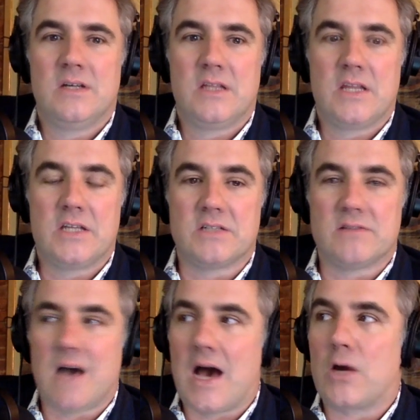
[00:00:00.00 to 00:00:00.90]
There's a
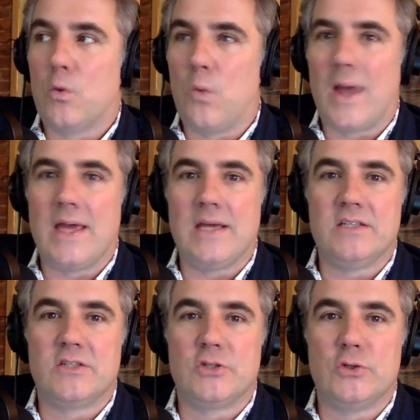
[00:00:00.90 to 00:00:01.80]
lot of
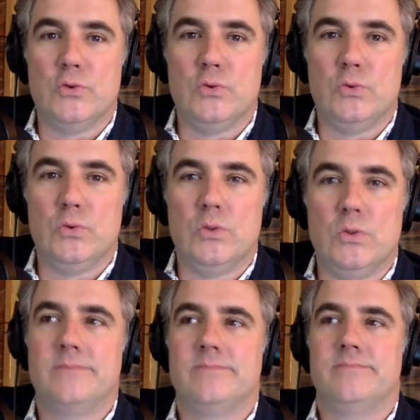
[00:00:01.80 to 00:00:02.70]
ways to
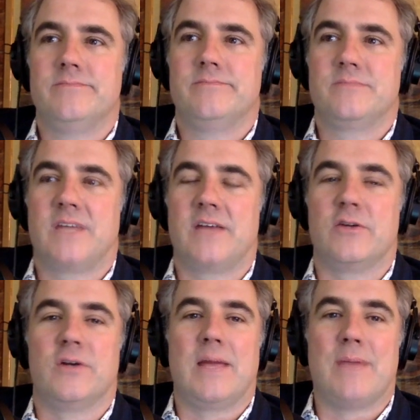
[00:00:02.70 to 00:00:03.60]
get
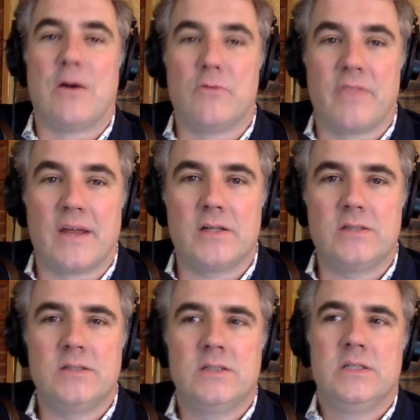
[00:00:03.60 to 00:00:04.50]
your name out
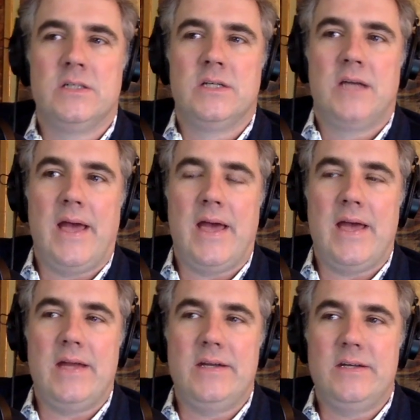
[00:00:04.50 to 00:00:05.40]
there.
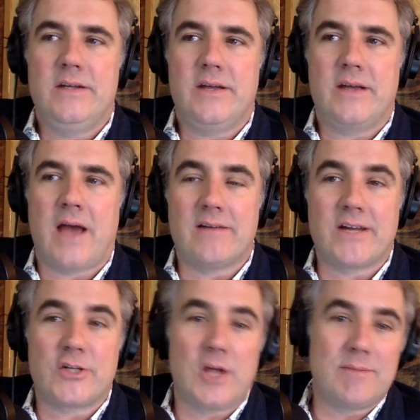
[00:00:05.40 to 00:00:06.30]
And kind of
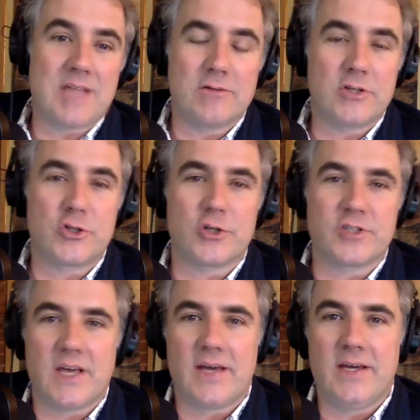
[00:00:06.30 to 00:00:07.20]
like James Altucher
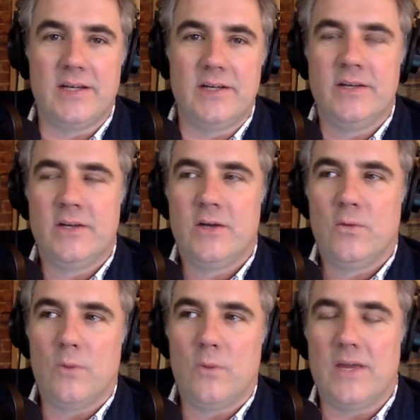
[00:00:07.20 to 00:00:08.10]
said
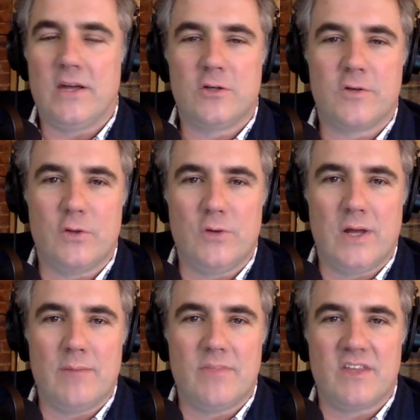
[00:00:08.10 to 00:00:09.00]
when we interviewed
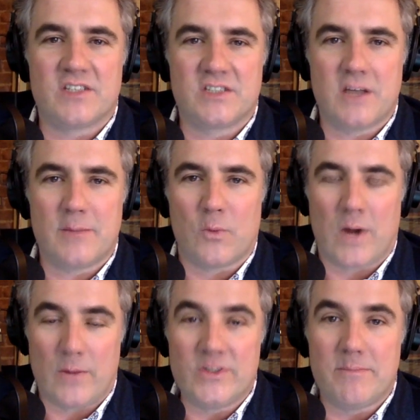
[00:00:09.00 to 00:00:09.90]
him this summer
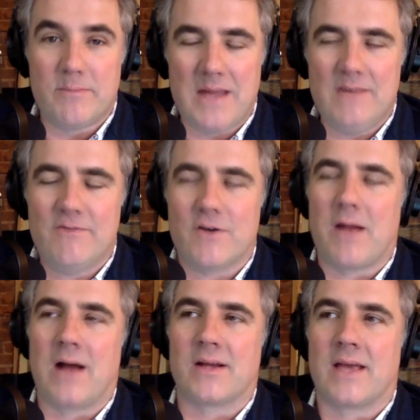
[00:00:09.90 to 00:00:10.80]
when I was in Maine for the
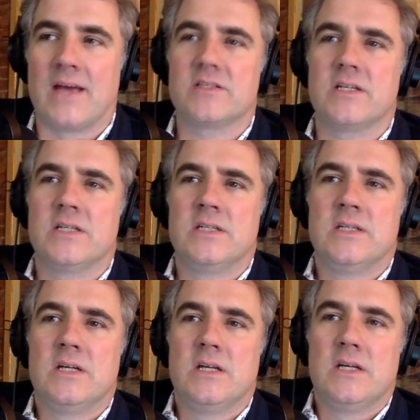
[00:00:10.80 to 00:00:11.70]
podcast,
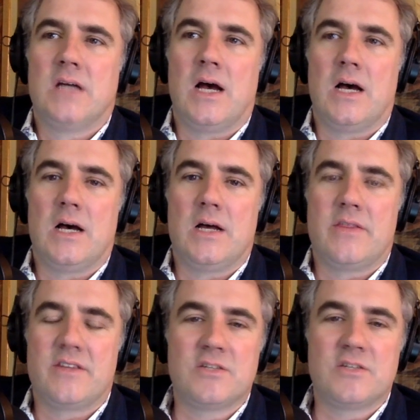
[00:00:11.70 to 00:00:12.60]
uh,
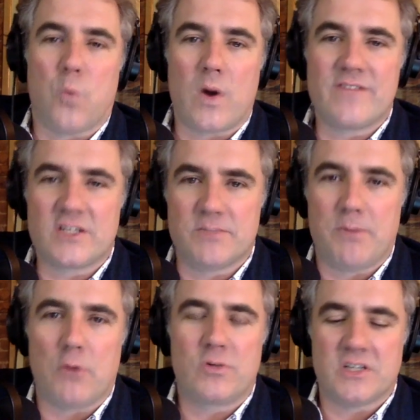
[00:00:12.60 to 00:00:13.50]
this is one of the
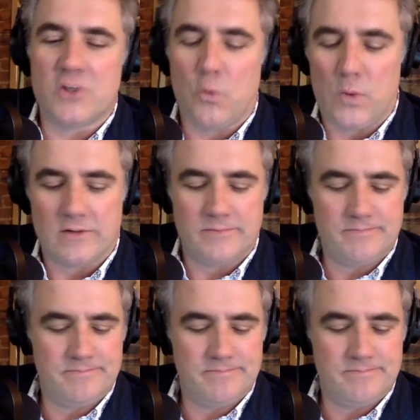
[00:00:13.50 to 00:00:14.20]
spokes in the wheel.